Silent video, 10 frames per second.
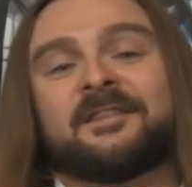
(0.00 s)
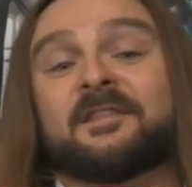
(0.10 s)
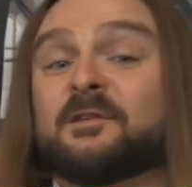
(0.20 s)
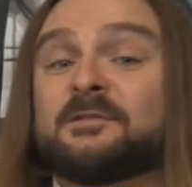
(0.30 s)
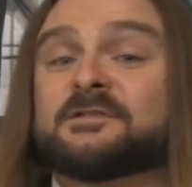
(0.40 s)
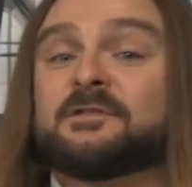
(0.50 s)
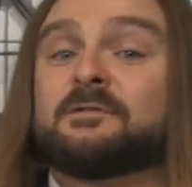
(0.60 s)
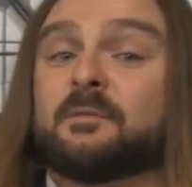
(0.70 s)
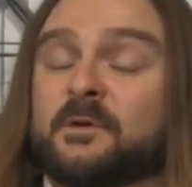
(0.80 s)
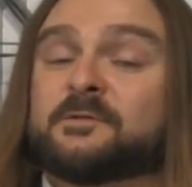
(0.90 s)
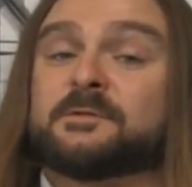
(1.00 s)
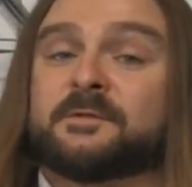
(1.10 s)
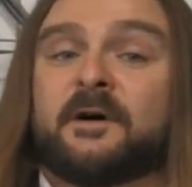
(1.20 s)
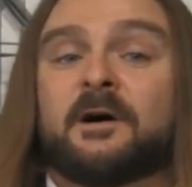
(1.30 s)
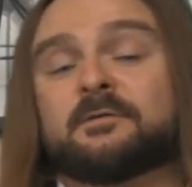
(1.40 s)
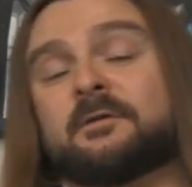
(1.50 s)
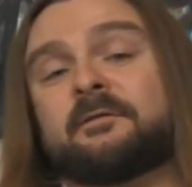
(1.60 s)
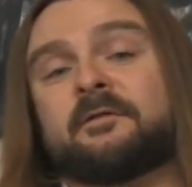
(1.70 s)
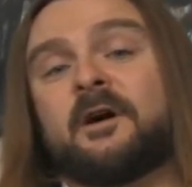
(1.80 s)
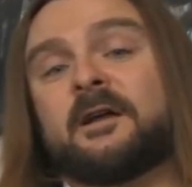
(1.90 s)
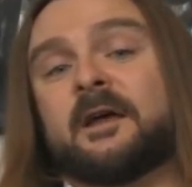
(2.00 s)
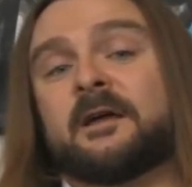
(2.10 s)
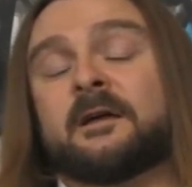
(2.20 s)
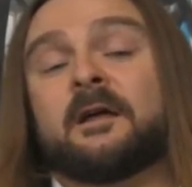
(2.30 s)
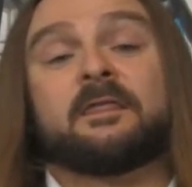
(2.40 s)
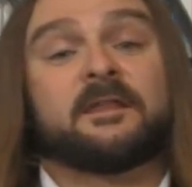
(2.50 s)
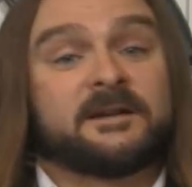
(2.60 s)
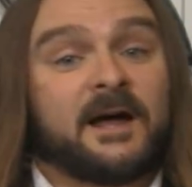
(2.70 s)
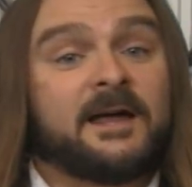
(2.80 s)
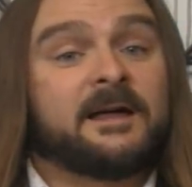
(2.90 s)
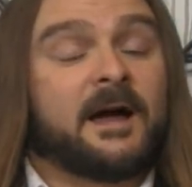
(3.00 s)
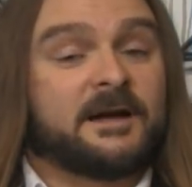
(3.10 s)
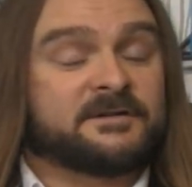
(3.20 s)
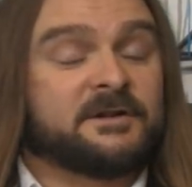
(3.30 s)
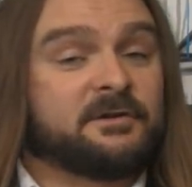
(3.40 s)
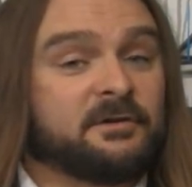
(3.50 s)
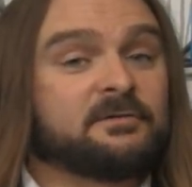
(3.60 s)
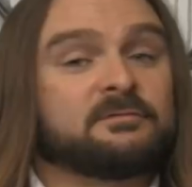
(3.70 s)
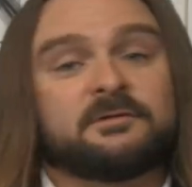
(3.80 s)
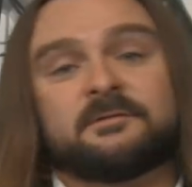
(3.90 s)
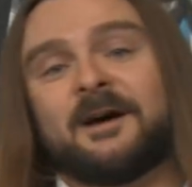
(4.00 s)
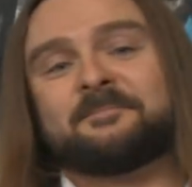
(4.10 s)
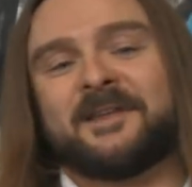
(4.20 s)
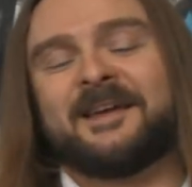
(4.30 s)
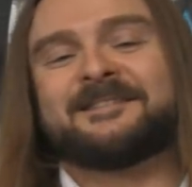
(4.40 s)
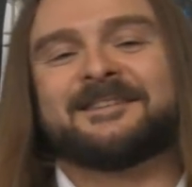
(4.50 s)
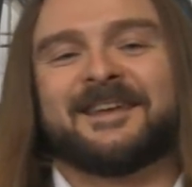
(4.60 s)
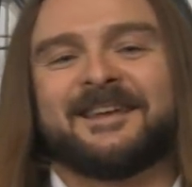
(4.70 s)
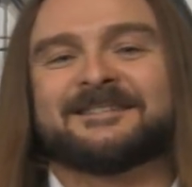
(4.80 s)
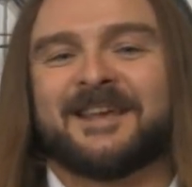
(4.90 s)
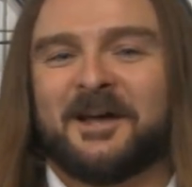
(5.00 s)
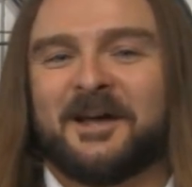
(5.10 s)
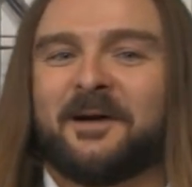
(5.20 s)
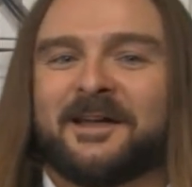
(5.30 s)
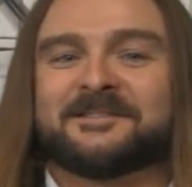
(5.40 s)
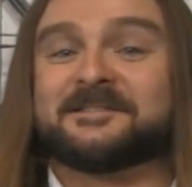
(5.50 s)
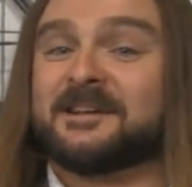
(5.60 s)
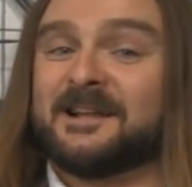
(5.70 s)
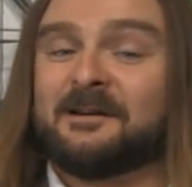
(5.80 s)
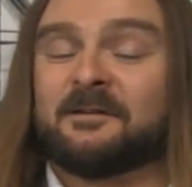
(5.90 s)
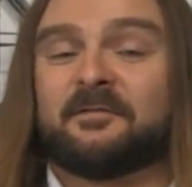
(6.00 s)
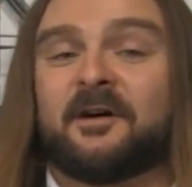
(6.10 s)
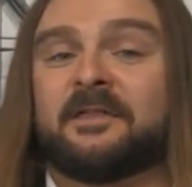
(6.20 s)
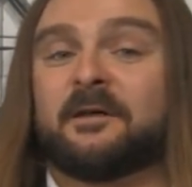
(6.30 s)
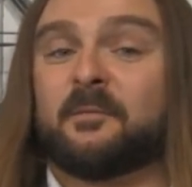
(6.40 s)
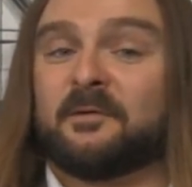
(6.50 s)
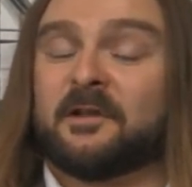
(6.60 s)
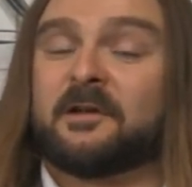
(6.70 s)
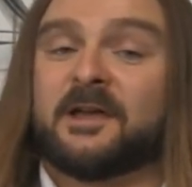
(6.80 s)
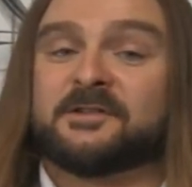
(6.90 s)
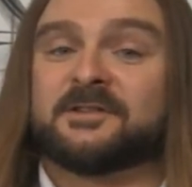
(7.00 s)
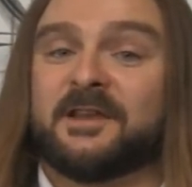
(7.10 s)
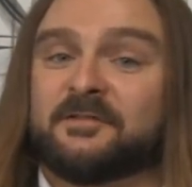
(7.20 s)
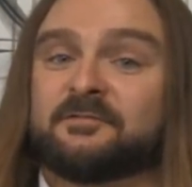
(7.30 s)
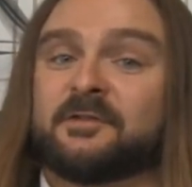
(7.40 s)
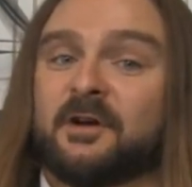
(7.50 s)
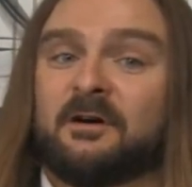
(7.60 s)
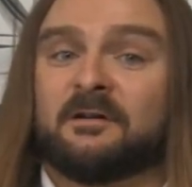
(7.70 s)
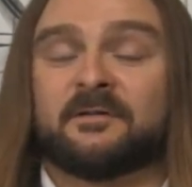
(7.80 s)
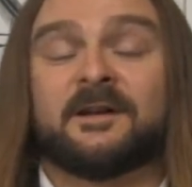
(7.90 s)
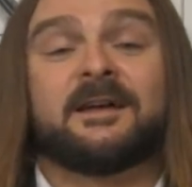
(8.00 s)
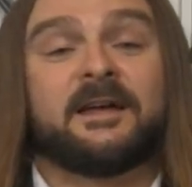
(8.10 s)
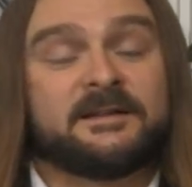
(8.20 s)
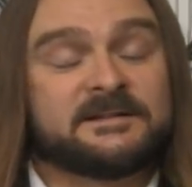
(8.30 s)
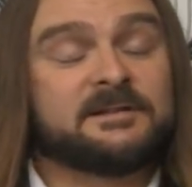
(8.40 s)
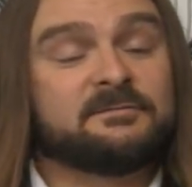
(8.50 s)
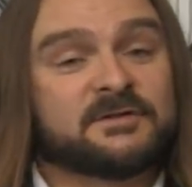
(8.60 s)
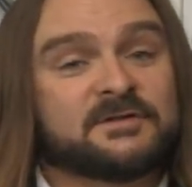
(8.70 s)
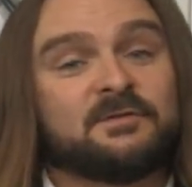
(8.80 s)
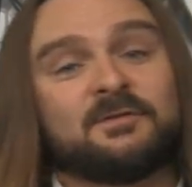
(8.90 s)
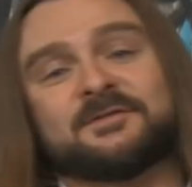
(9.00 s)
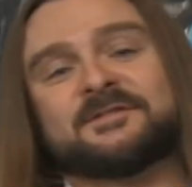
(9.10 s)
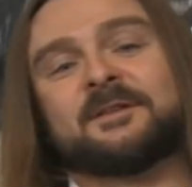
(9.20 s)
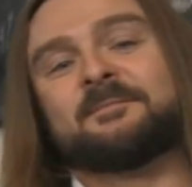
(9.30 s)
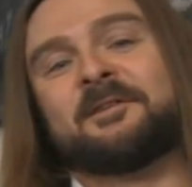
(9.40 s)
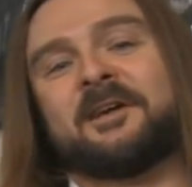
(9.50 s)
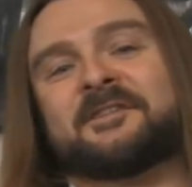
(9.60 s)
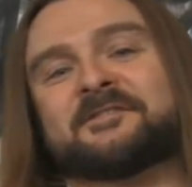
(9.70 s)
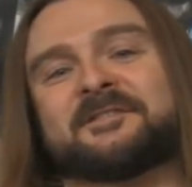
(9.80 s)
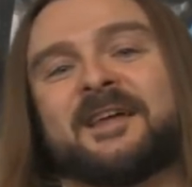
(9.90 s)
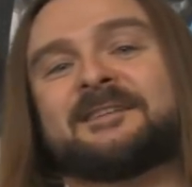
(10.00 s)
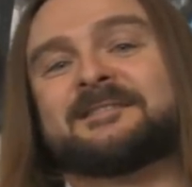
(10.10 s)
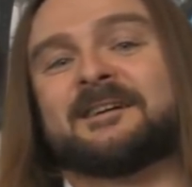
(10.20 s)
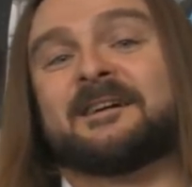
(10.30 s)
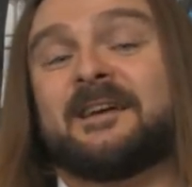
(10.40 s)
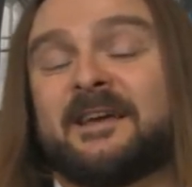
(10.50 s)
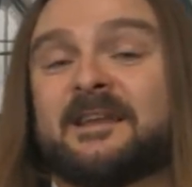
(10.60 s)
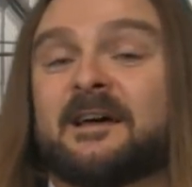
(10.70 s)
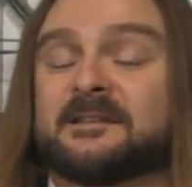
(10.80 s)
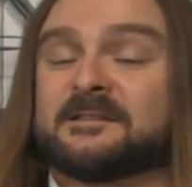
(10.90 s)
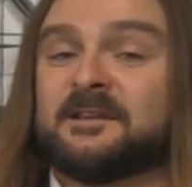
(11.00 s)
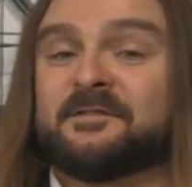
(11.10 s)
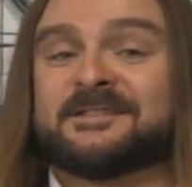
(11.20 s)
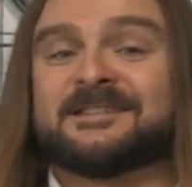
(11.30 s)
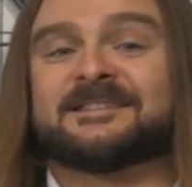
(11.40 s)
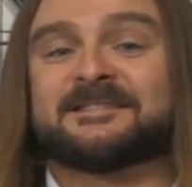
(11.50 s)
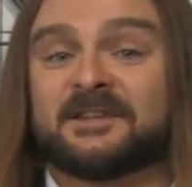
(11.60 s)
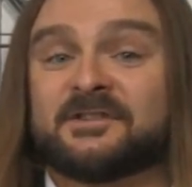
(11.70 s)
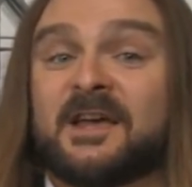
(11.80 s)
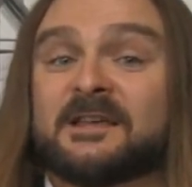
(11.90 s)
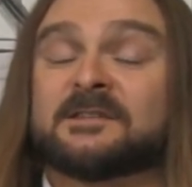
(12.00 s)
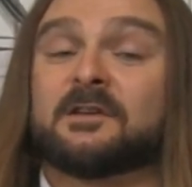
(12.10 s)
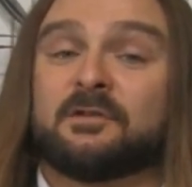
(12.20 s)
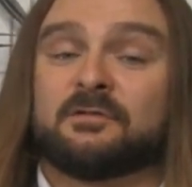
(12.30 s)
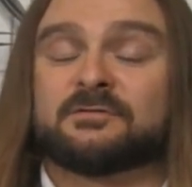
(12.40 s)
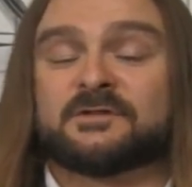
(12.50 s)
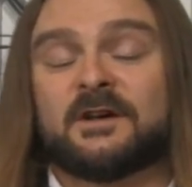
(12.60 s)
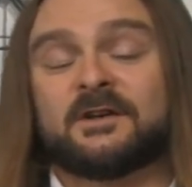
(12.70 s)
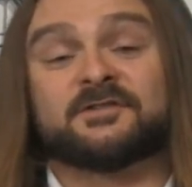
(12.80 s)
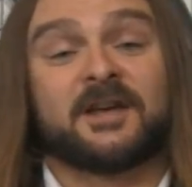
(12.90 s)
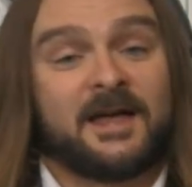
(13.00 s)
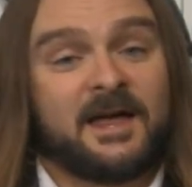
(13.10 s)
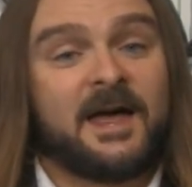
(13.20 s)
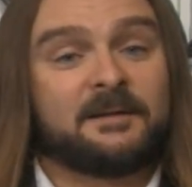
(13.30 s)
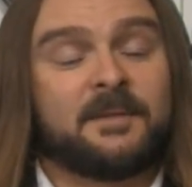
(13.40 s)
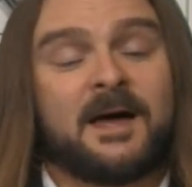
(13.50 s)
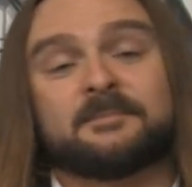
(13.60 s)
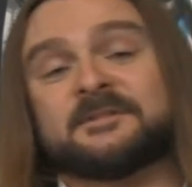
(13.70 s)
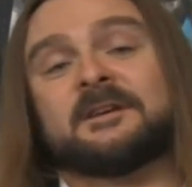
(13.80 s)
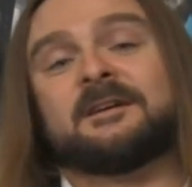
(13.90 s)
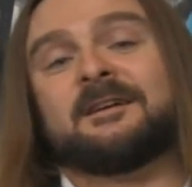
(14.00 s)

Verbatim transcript: The lawsuit, which was filed on Friday, the day actually Google updated its help page to clarify that with location history off, it still stores some location data in other services such as Google Search and maps.